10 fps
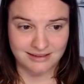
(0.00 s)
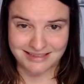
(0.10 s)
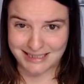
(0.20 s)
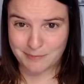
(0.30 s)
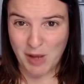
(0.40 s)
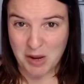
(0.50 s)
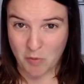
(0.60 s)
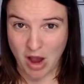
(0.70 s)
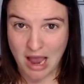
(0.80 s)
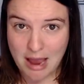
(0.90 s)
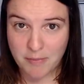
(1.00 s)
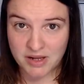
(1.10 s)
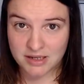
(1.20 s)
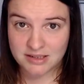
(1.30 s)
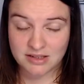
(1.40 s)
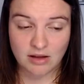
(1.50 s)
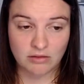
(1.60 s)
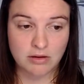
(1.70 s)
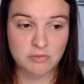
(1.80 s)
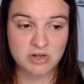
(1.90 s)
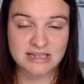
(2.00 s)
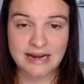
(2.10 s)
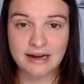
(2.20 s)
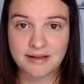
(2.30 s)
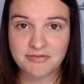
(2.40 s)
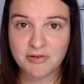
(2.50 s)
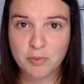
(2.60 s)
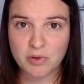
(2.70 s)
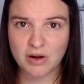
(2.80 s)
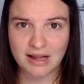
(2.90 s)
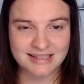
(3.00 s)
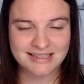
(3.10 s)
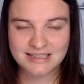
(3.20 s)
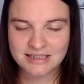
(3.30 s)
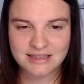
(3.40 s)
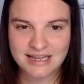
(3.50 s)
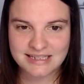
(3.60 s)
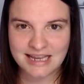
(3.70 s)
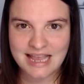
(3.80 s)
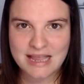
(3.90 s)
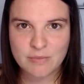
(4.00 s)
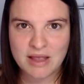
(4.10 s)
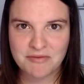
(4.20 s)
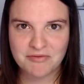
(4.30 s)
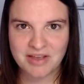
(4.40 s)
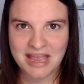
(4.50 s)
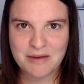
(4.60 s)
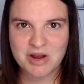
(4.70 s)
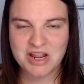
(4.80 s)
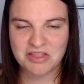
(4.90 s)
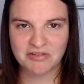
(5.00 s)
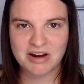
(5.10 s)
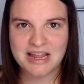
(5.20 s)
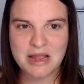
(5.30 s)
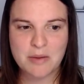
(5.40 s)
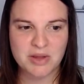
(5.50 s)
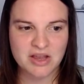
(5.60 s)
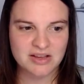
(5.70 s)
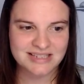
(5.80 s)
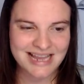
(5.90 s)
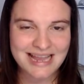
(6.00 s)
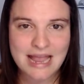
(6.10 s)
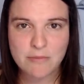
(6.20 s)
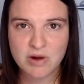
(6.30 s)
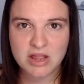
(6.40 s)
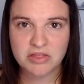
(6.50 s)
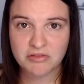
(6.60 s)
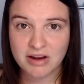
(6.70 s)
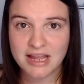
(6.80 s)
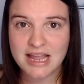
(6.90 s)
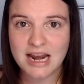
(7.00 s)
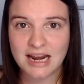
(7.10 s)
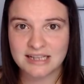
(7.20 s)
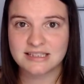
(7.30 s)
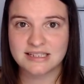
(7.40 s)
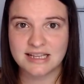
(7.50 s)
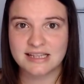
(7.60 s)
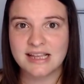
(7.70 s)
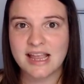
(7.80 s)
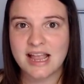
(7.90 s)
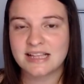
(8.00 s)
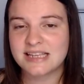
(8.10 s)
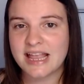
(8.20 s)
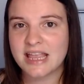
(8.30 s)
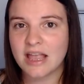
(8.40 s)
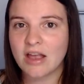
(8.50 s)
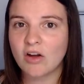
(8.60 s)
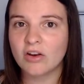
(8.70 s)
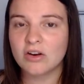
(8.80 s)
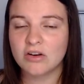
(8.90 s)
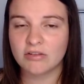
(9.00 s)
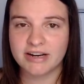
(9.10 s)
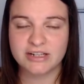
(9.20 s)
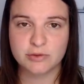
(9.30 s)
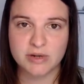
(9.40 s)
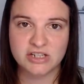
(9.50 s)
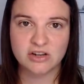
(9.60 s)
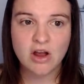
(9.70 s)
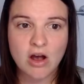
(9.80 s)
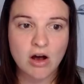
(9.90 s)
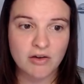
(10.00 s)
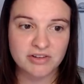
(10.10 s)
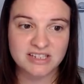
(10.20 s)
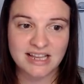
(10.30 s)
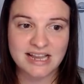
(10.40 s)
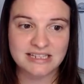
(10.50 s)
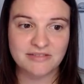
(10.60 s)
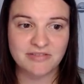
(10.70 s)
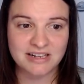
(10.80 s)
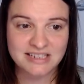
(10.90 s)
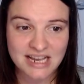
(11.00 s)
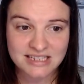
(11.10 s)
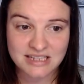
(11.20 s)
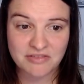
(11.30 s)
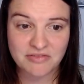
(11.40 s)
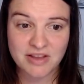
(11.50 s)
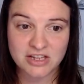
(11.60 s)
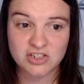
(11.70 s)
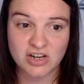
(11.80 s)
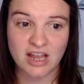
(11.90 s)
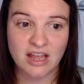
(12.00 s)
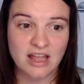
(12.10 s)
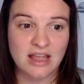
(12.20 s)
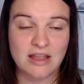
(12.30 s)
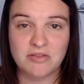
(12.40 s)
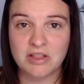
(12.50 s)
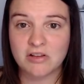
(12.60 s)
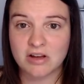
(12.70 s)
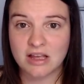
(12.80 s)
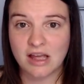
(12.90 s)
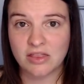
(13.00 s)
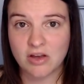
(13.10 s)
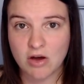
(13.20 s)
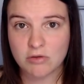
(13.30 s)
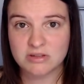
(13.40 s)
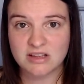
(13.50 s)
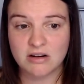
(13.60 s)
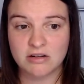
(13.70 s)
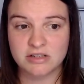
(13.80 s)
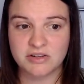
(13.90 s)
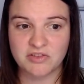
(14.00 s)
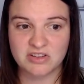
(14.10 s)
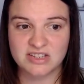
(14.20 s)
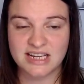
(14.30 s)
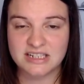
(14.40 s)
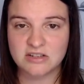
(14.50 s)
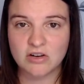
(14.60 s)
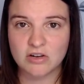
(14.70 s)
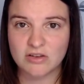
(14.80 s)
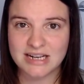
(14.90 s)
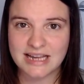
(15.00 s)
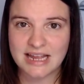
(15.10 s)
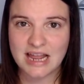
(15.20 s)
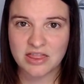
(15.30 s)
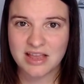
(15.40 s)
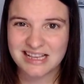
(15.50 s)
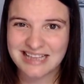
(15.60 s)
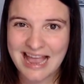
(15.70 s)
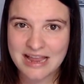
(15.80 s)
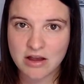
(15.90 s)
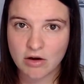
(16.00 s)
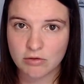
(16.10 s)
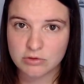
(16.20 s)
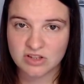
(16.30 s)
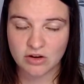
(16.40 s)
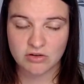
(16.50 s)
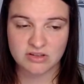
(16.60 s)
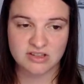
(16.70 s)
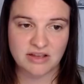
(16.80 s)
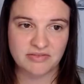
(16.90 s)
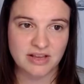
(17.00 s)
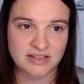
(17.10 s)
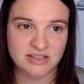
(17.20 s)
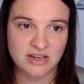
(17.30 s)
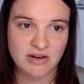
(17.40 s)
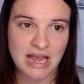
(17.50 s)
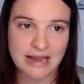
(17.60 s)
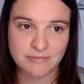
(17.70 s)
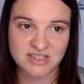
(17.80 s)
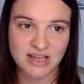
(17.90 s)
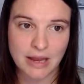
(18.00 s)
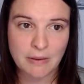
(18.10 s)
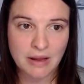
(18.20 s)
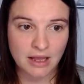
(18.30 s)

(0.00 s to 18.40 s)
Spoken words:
despite what happens on the Monday Night Football, I still need to keep him for game week 3, because in game week 3, Leicester City are taking on Norwich, which obviously is a fantastic fixture. If you look at the goals that Norwich have conceded already, I think it's 8 goals across their first 2 games. So